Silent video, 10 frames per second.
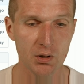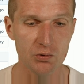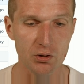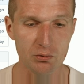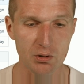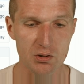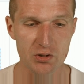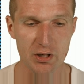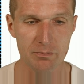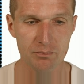So as you can
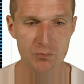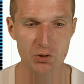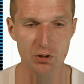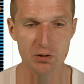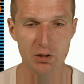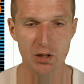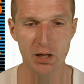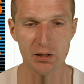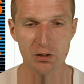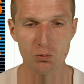see, so it
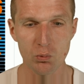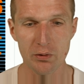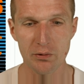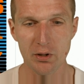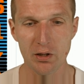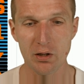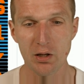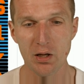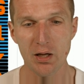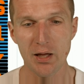ended with uh,
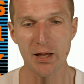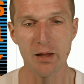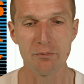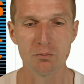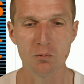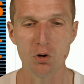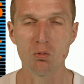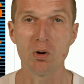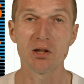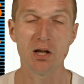eleven
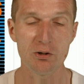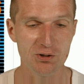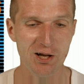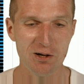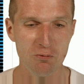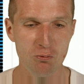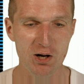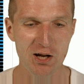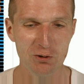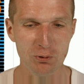or one thousand
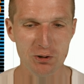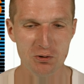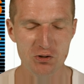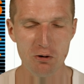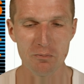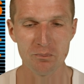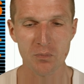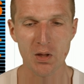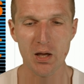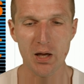one hundred. So
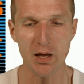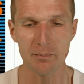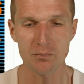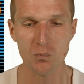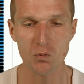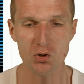um,